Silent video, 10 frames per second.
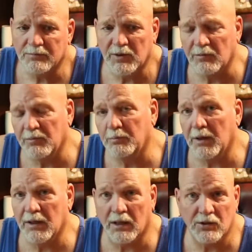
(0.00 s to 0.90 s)

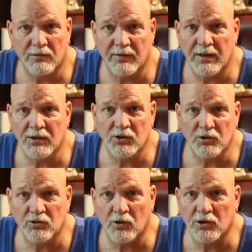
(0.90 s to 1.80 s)
depending on your face, your
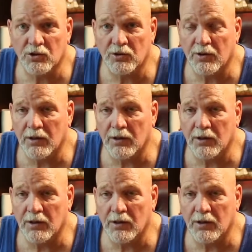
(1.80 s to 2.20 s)
structure,